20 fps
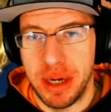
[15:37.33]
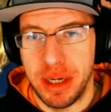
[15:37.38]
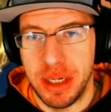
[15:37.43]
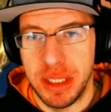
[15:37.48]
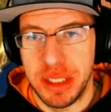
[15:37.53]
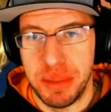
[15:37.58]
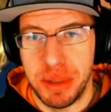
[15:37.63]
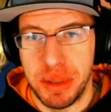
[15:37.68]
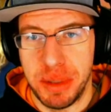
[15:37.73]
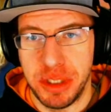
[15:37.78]

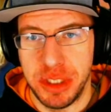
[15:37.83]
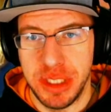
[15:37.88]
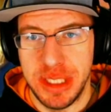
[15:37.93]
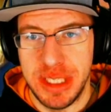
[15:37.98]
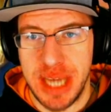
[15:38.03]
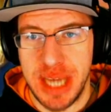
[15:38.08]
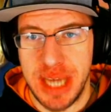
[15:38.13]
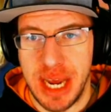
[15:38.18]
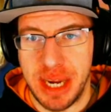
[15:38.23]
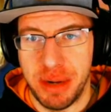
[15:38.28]
especially
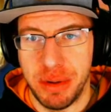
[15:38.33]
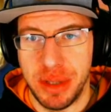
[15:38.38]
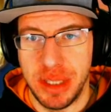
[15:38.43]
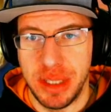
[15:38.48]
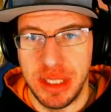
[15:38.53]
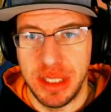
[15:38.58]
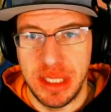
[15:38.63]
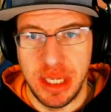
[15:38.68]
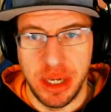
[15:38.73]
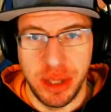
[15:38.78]
stacking with
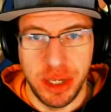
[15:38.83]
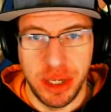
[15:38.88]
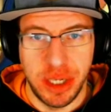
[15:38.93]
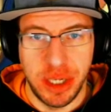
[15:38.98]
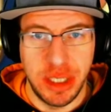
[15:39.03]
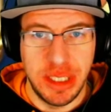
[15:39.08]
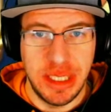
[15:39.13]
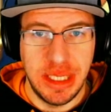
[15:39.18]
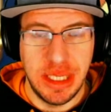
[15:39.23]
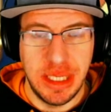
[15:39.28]
the tier
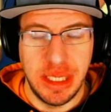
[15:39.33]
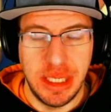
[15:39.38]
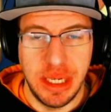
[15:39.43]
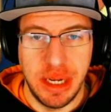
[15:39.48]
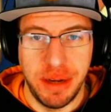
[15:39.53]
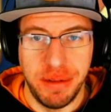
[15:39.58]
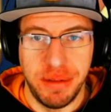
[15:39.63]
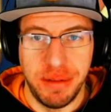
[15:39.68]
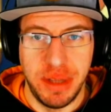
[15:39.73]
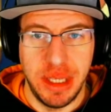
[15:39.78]
13
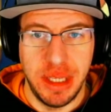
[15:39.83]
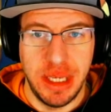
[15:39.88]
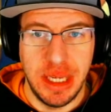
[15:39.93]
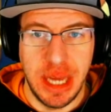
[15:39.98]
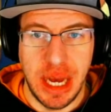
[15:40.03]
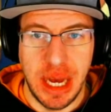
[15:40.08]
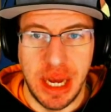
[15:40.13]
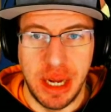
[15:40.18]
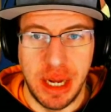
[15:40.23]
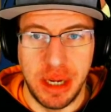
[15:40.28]
of the
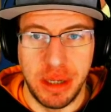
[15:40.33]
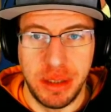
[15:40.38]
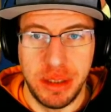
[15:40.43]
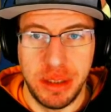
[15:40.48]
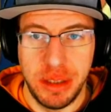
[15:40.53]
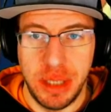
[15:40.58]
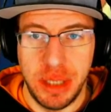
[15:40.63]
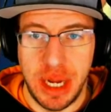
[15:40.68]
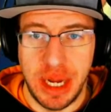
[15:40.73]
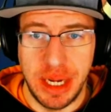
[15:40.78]

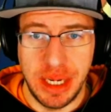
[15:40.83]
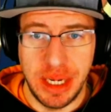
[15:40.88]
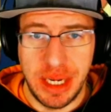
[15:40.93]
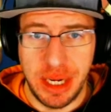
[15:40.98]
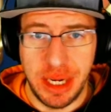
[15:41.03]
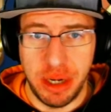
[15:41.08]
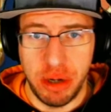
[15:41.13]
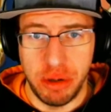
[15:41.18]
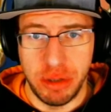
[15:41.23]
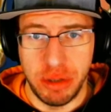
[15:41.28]

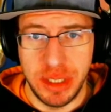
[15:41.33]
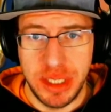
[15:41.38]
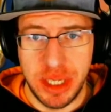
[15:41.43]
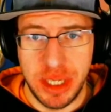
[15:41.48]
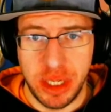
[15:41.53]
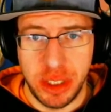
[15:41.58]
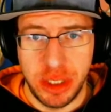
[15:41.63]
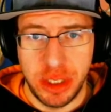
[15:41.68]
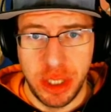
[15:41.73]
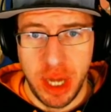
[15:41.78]
hero
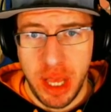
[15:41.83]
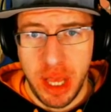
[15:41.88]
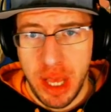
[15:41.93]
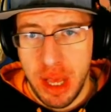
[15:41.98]
research.